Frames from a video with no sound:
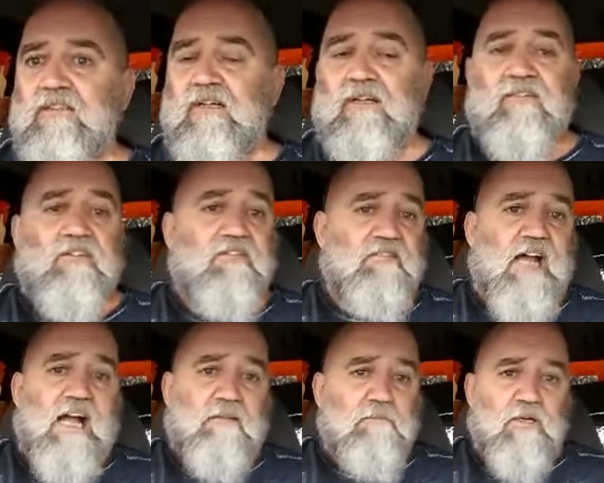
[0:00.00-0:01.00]
uh, the
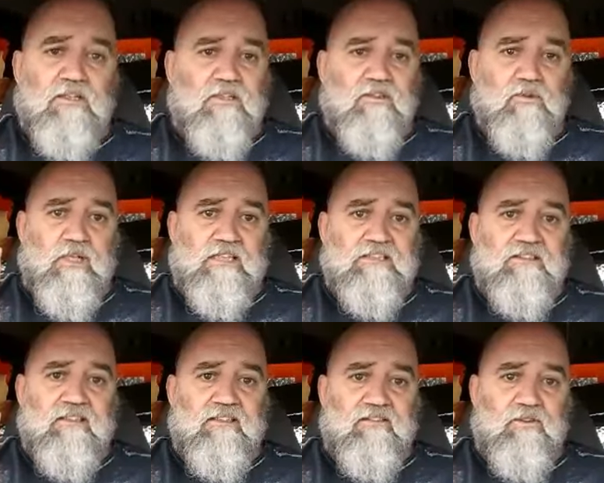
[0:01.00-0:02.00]
stock market
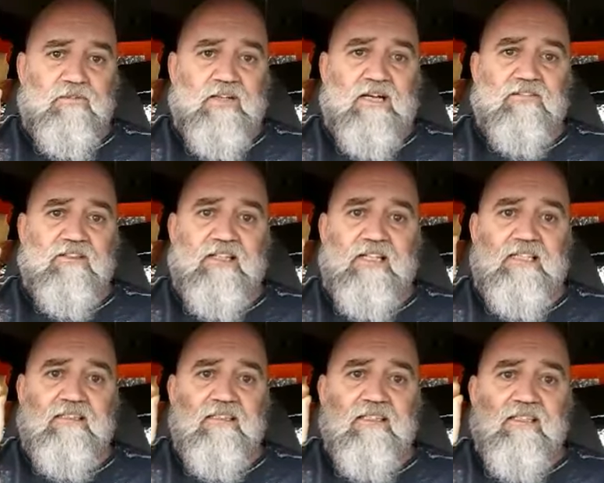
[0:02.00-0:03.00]
crashed in
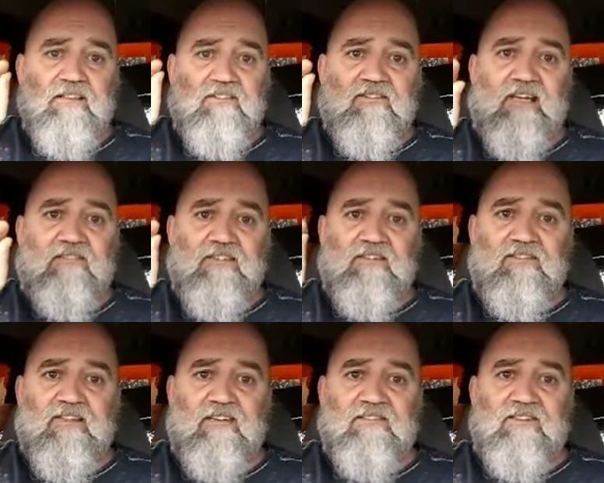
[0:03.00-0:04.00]
2008,
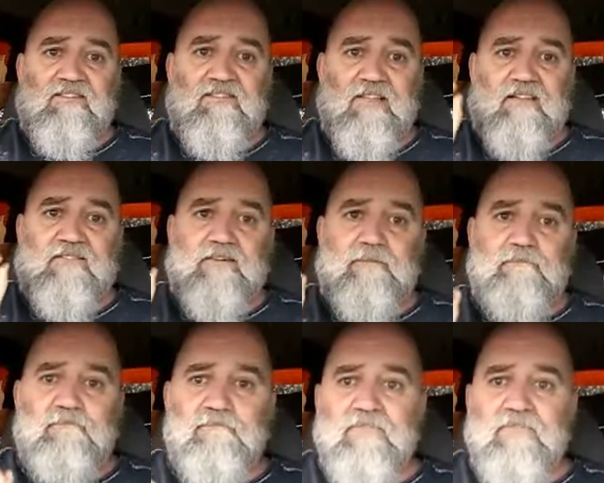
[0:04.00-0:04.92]
777.